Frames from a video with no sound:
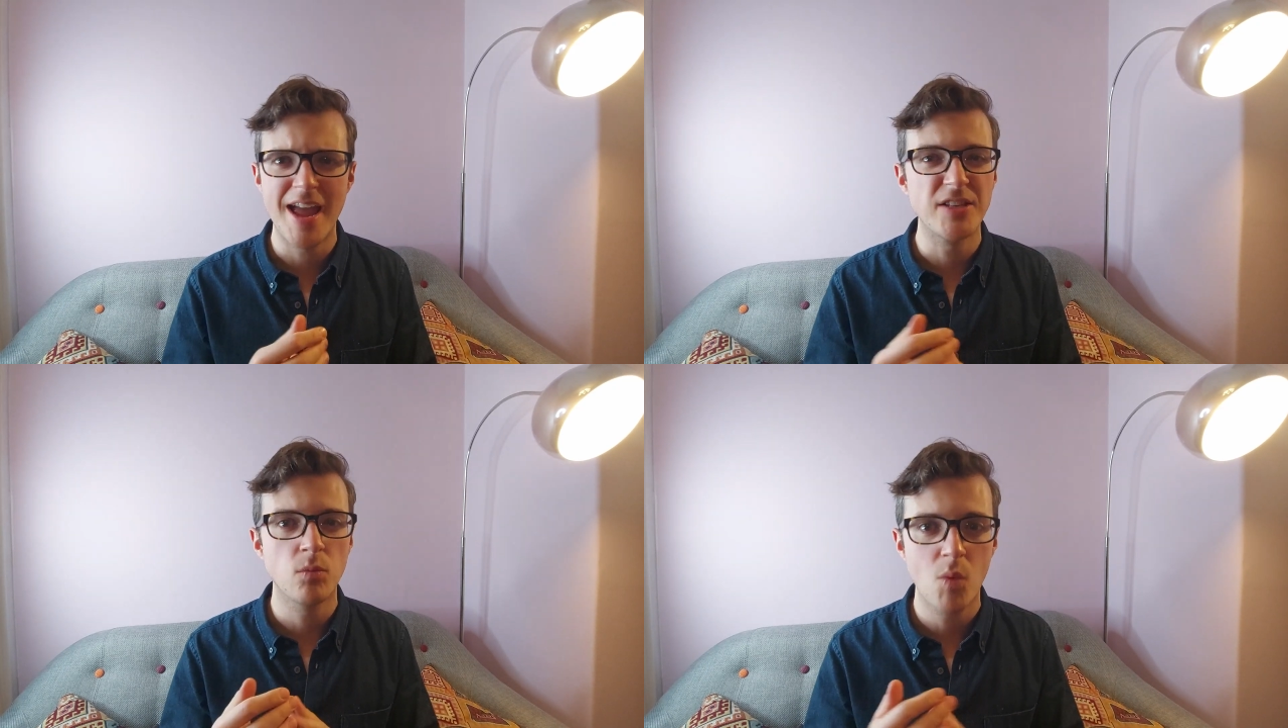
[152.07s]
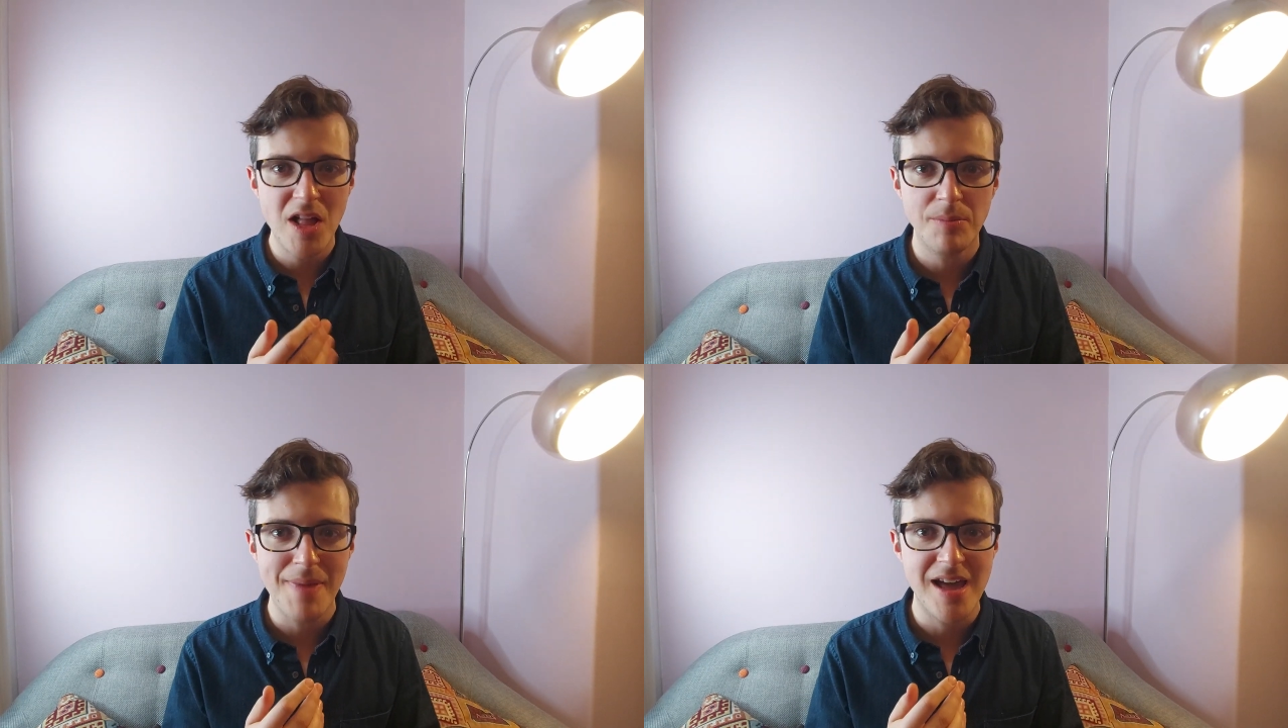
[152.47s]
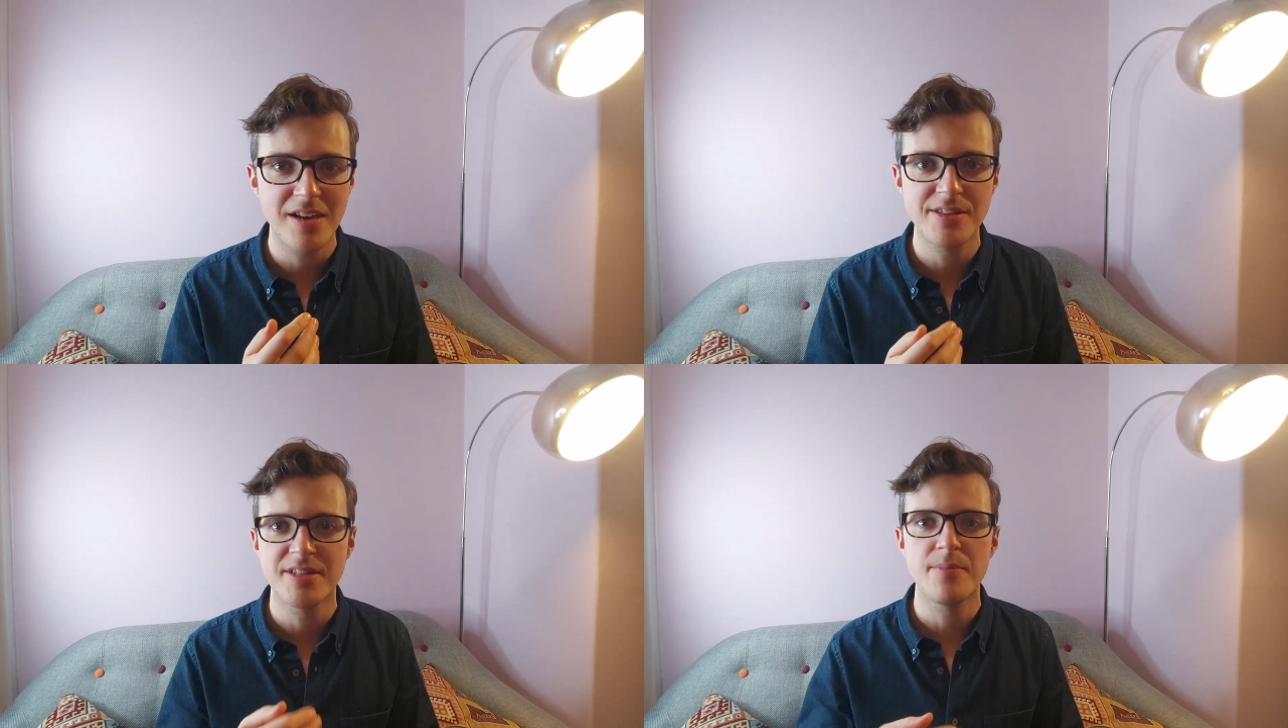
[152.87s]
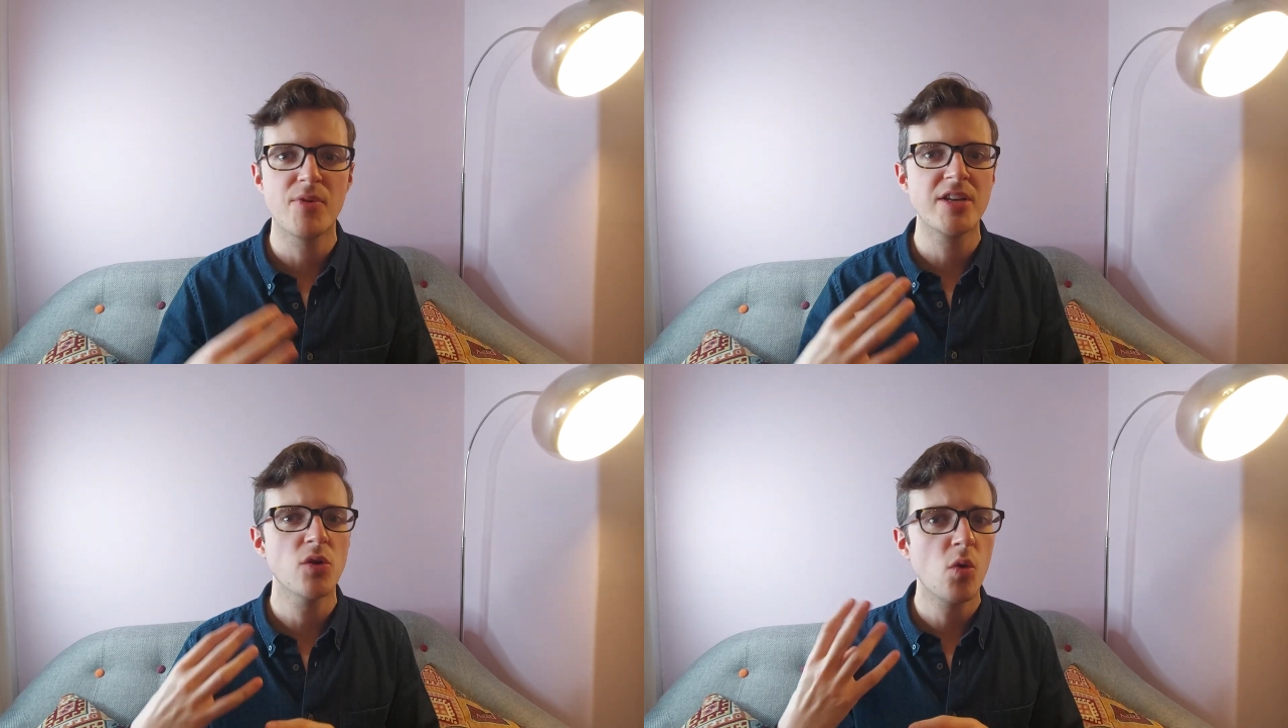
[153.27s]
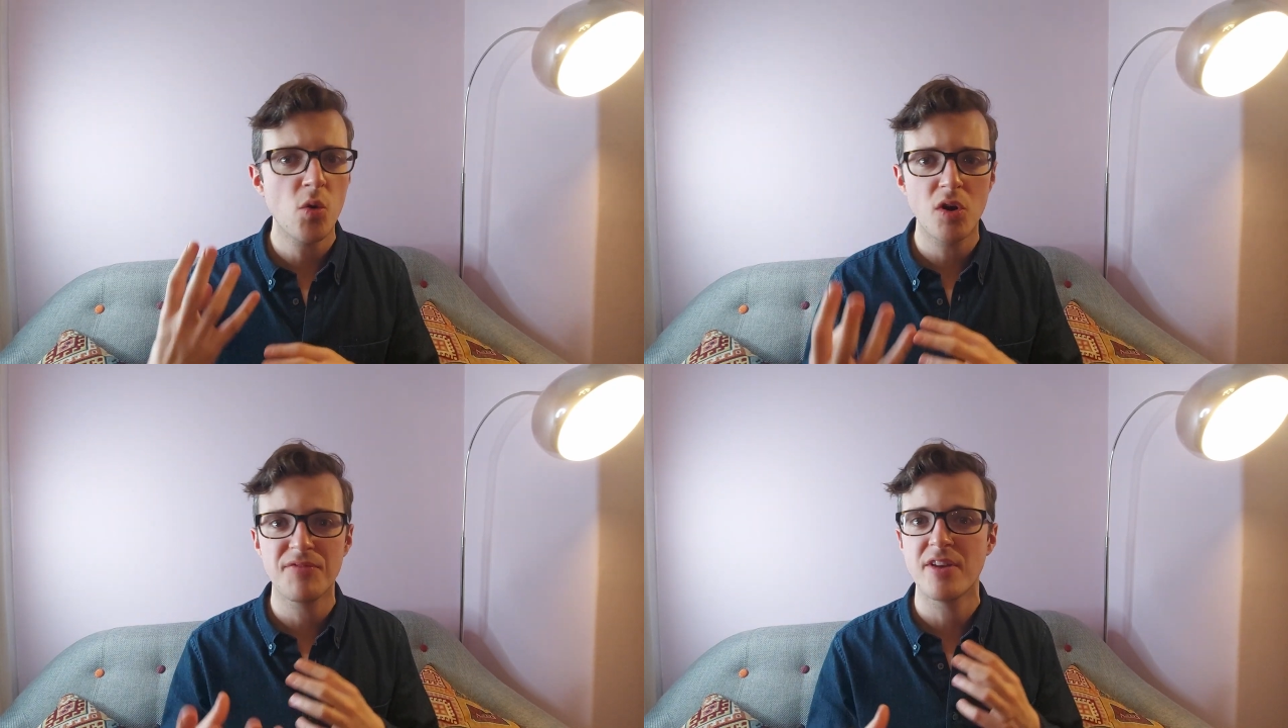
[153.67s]
it's well balanced, it brings
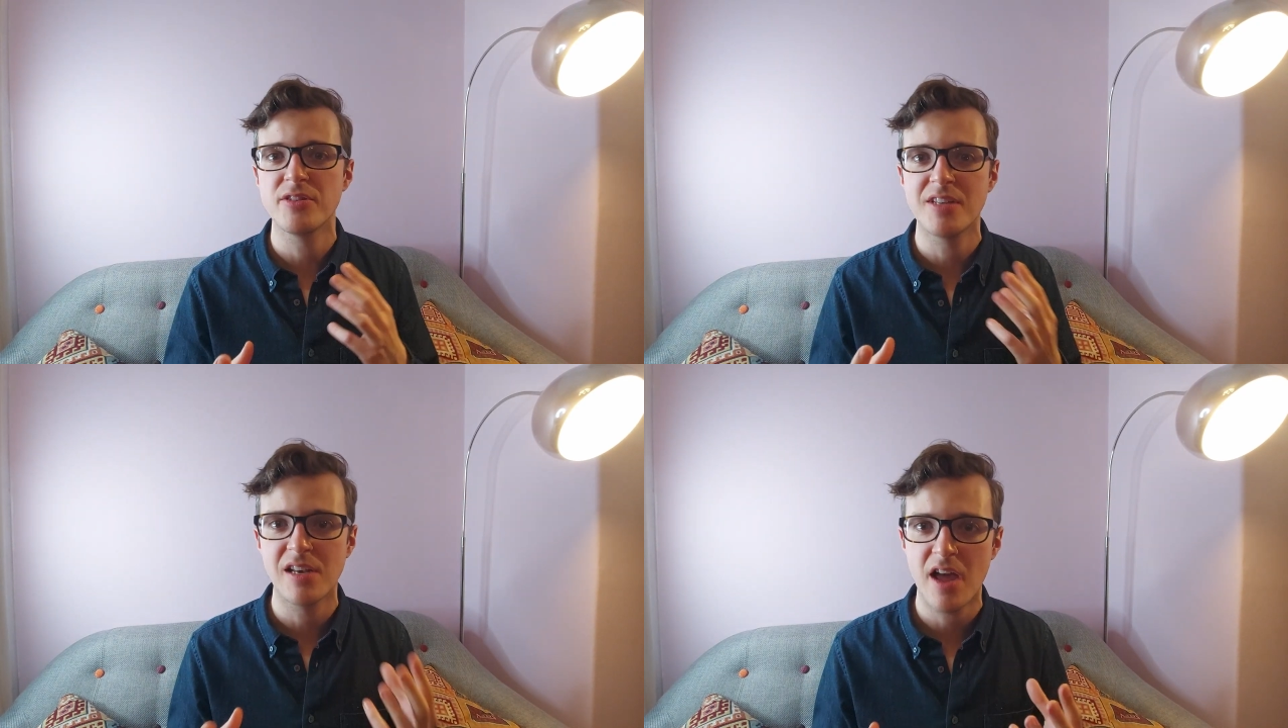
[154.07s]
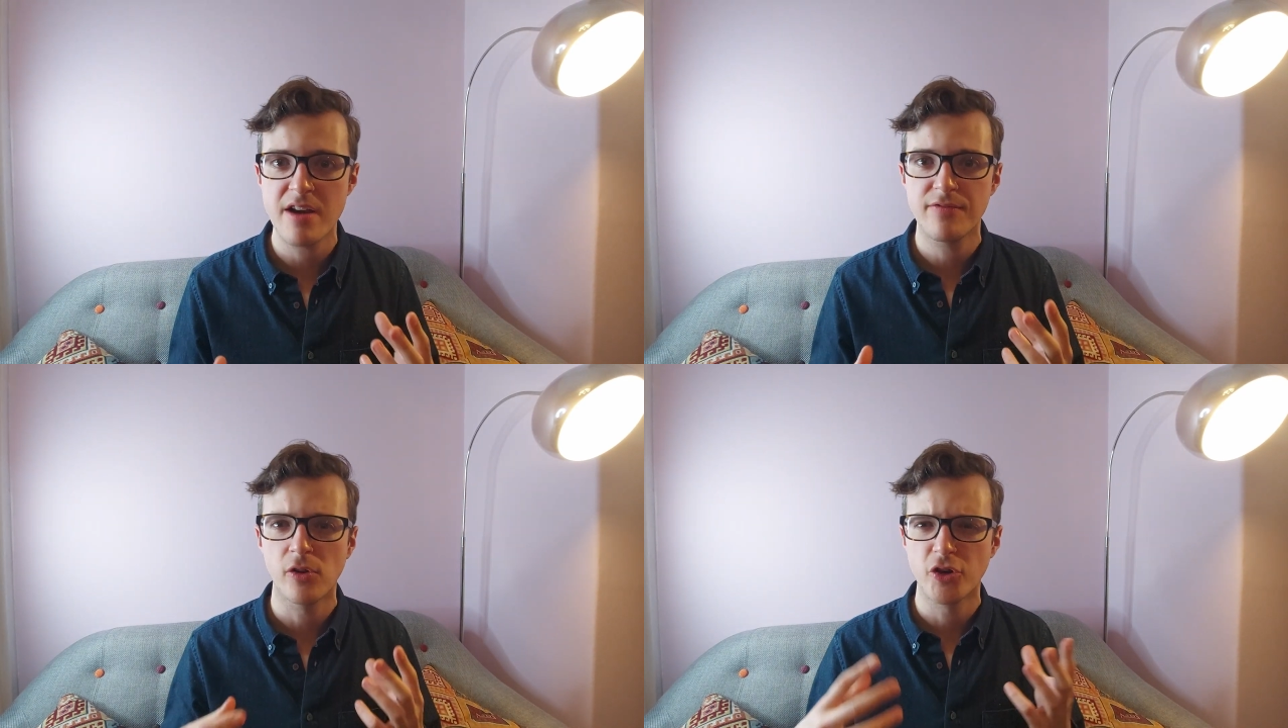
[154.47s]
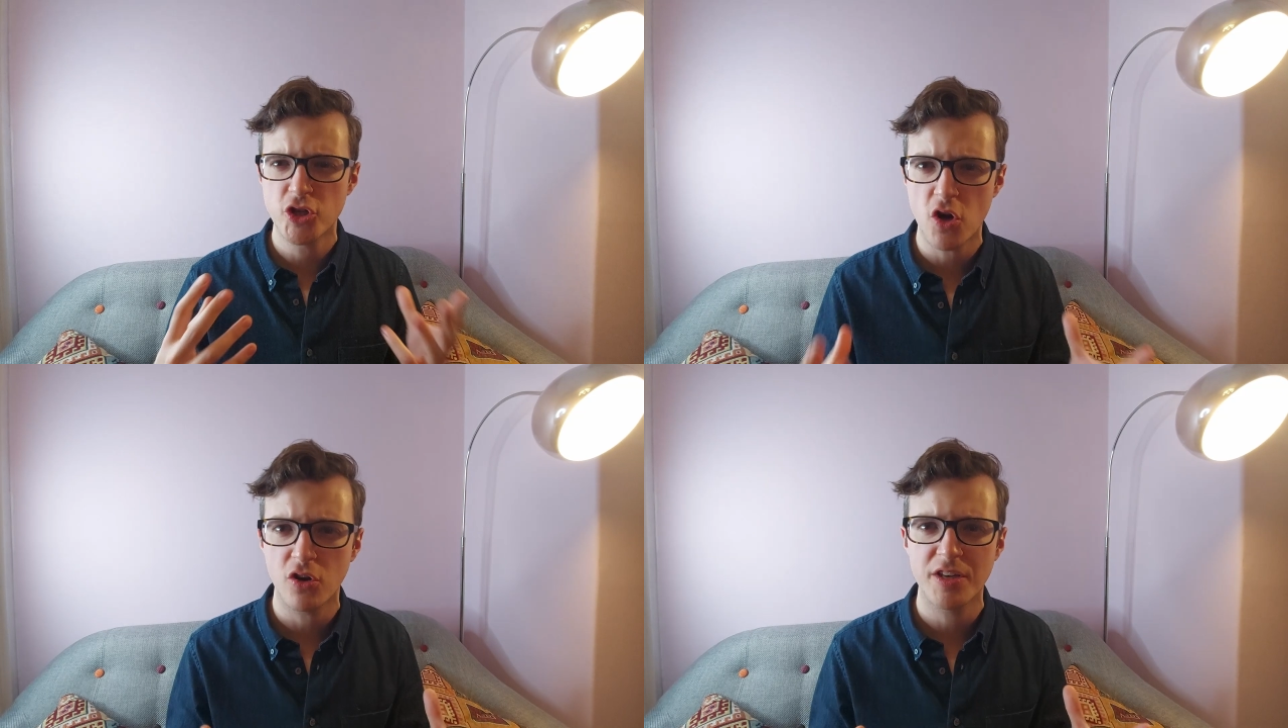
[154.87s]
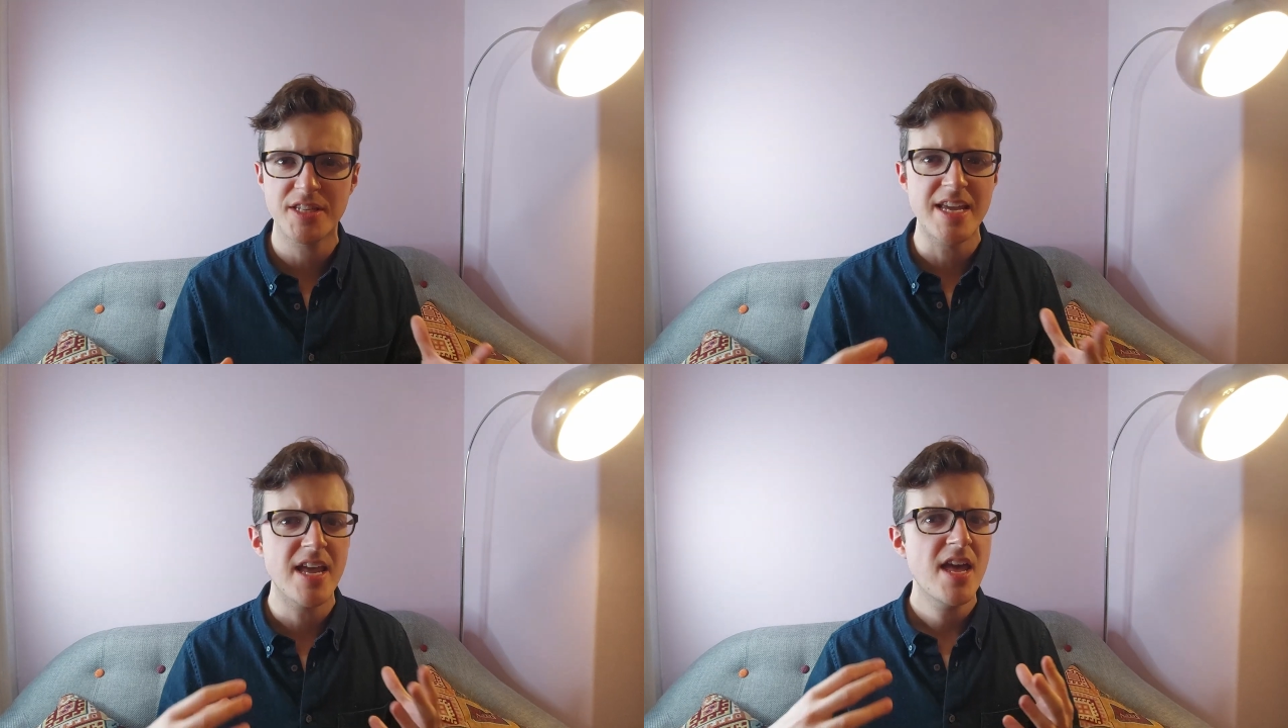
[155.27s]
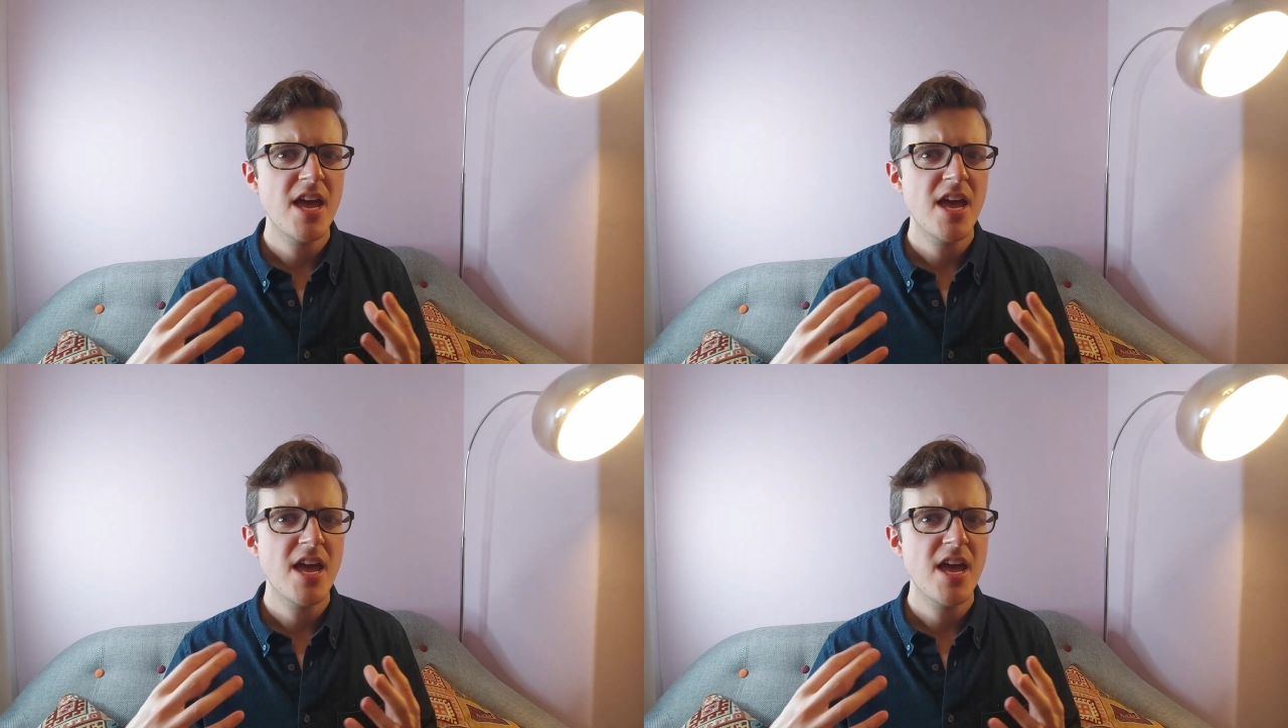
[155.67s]
all of those delightful chocolatey